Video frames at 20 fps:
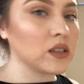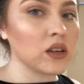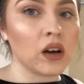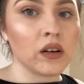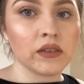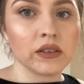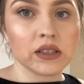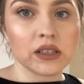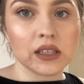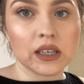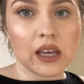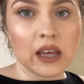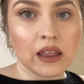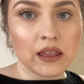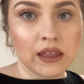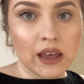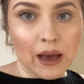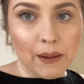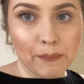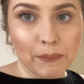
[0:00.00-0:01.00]
obviously
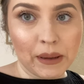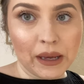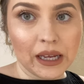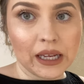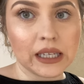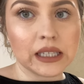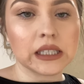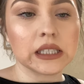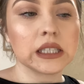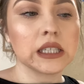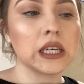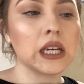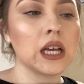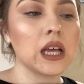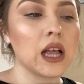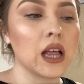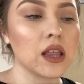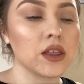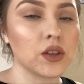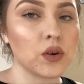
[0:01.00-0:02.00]
that paint,
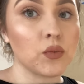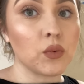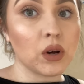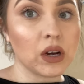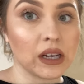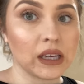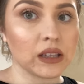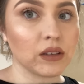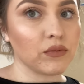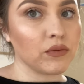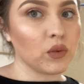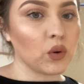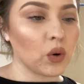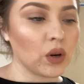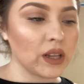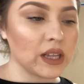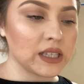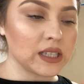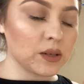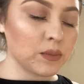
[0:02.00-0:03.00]
the rug, and the floor.
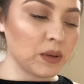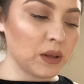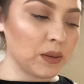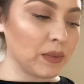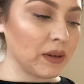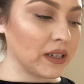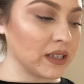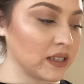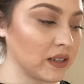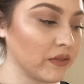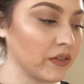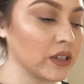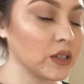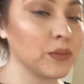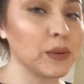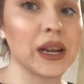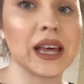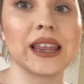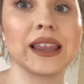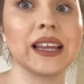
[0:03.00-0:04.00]
That's gonna be the biggest difference,
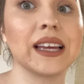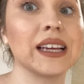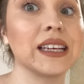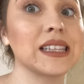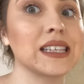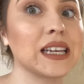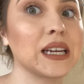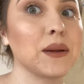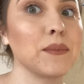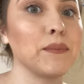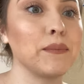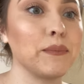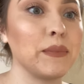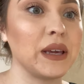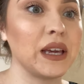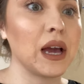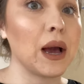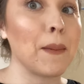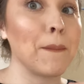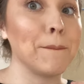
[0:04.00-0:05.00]
but I think it's gonna
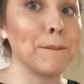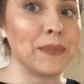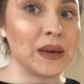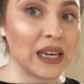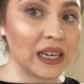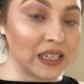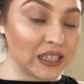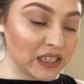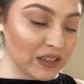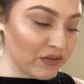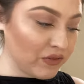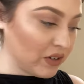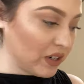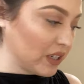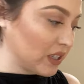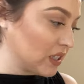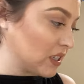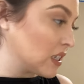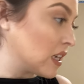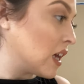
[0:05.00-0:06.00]
be a big
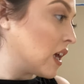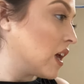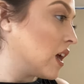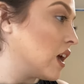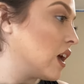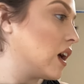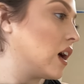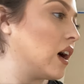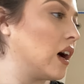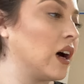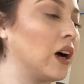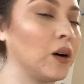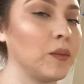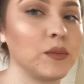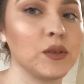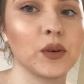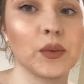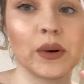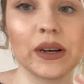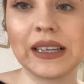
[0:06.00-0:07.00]
difference. So
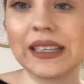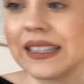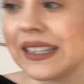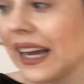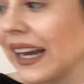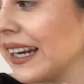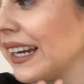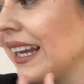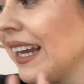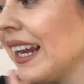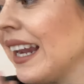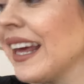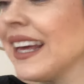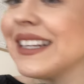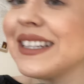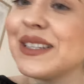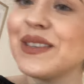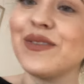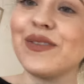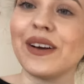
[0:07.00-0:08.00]
we're excited
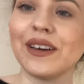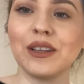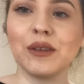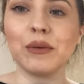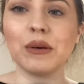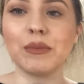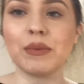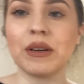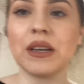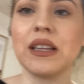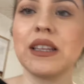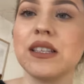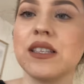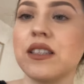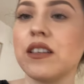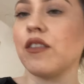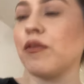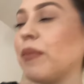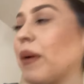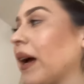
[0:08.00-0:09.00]
to finally be putting the
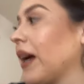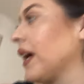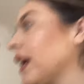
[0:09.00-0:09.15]
stuff back